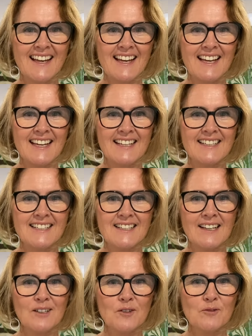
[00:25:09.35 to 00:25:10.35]
And I
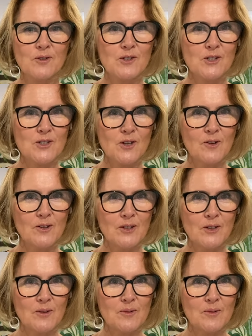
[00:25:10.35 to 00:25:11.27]
look forward to showing you